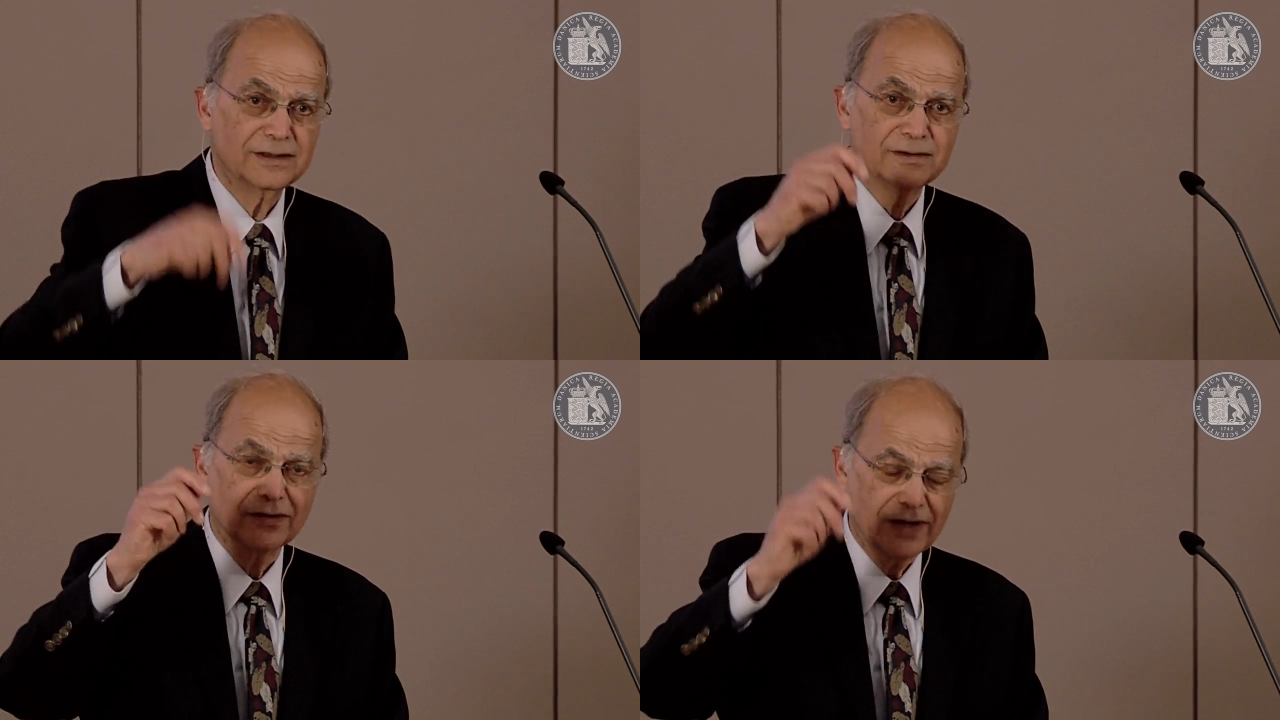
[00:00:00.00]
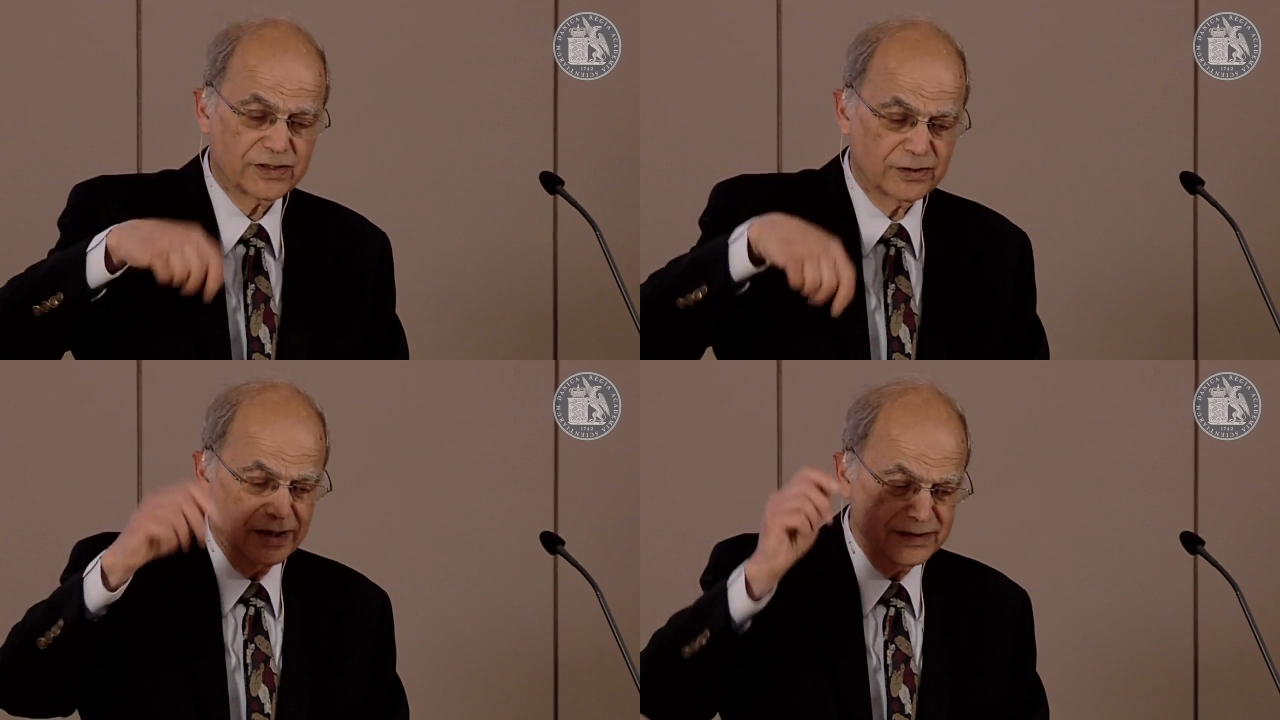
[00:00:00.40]
of
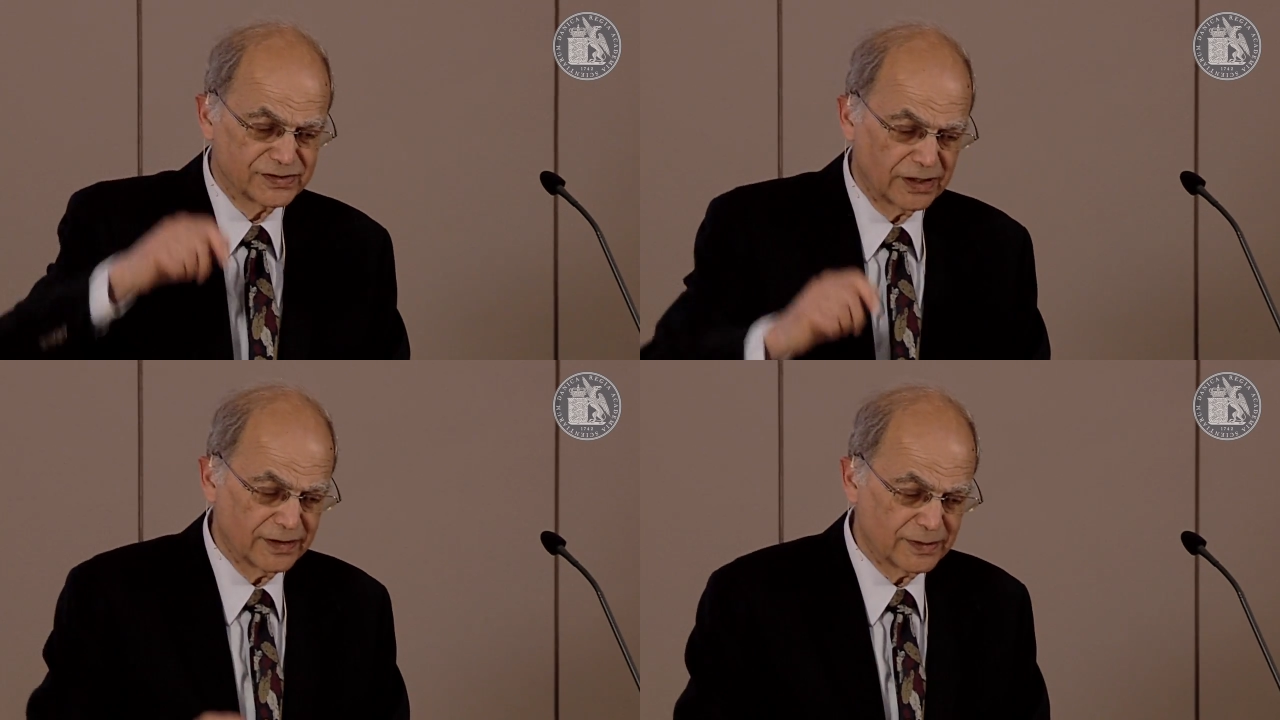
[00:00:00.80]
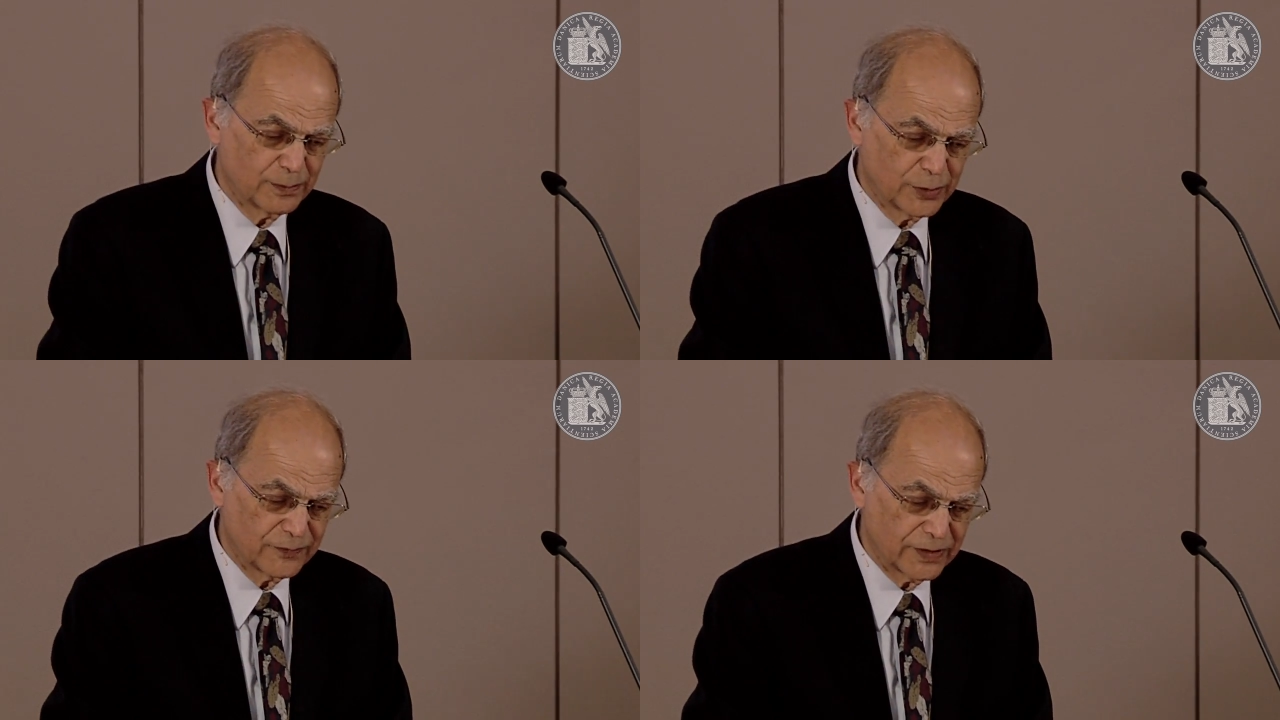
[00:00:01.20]
electrons on
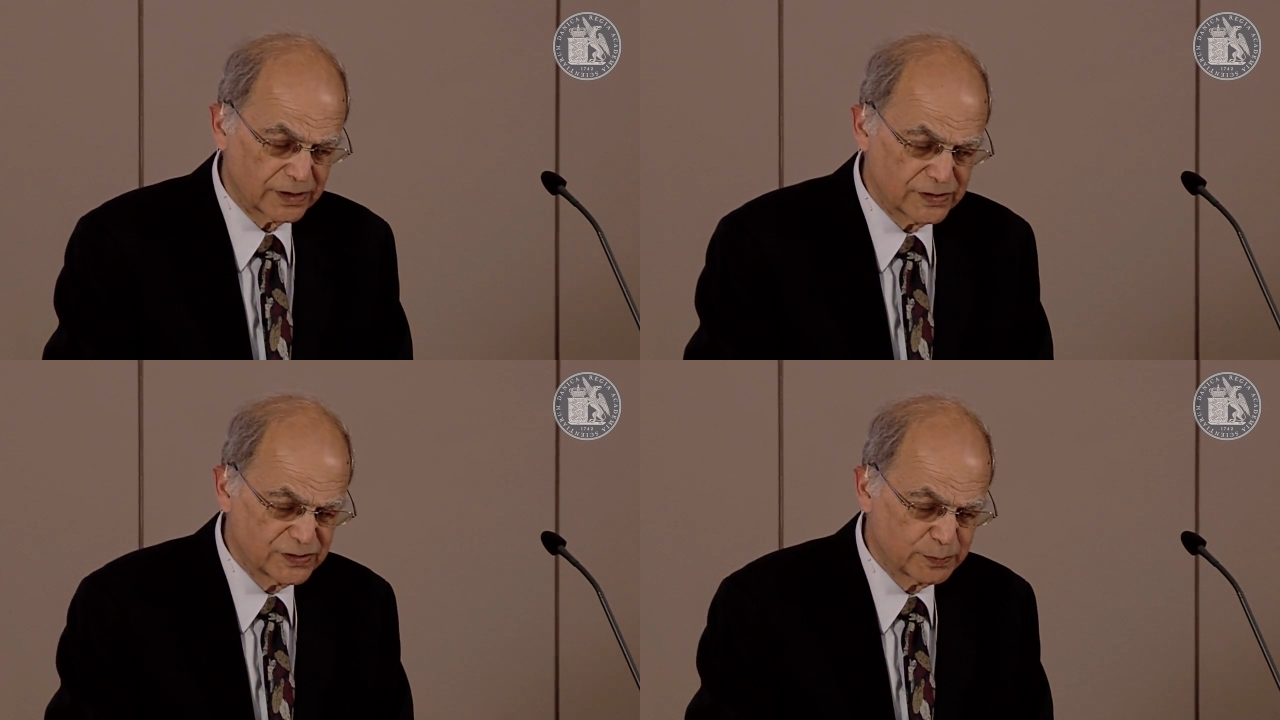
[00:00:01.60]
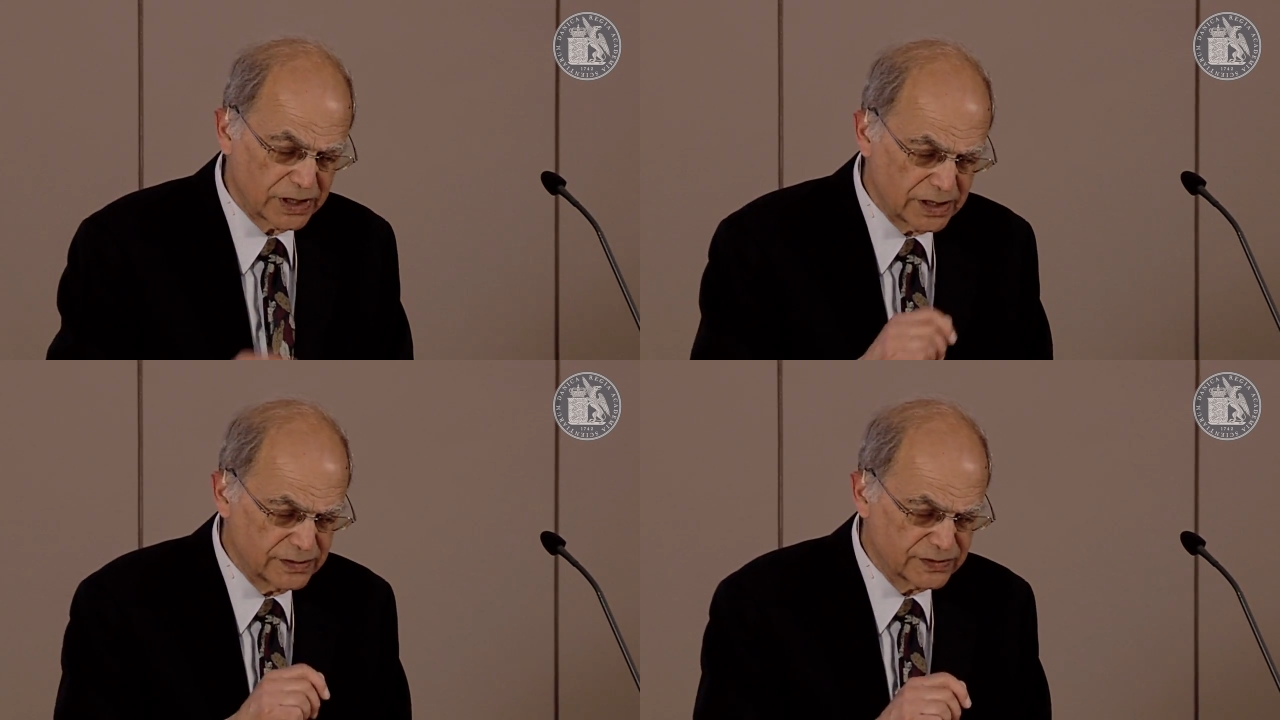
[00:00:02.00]
perfect
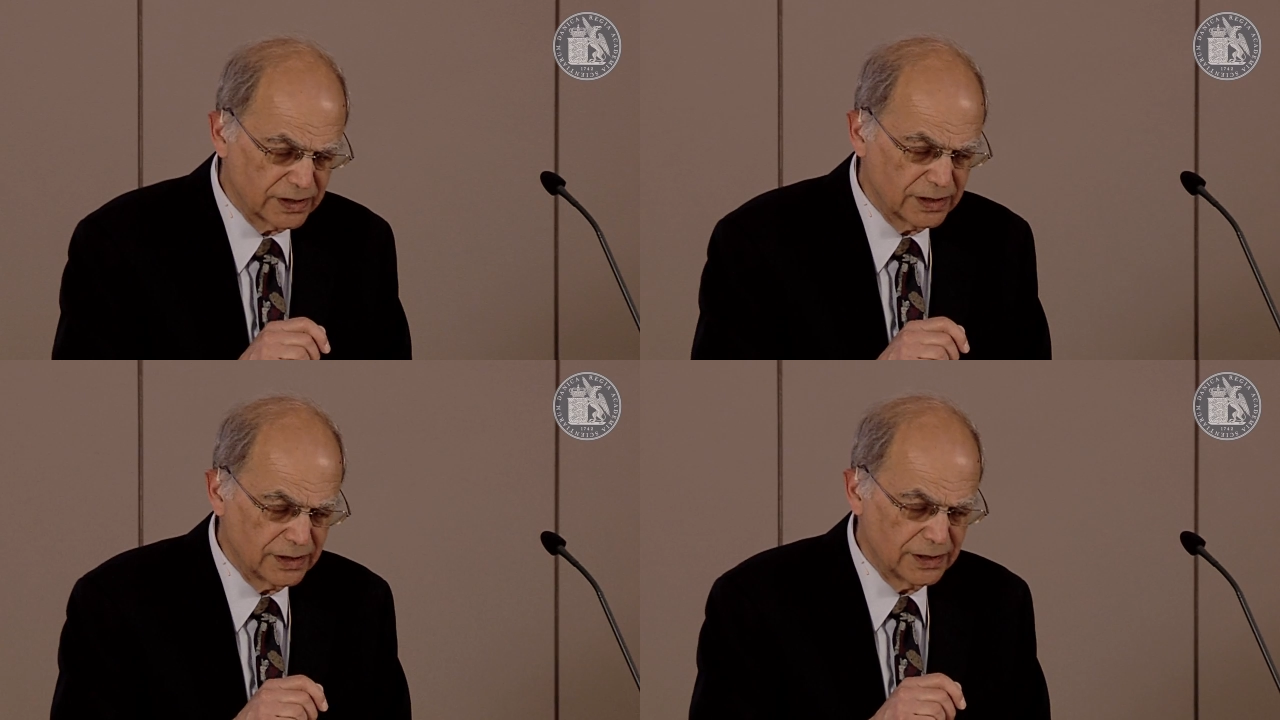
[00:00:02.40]
springs,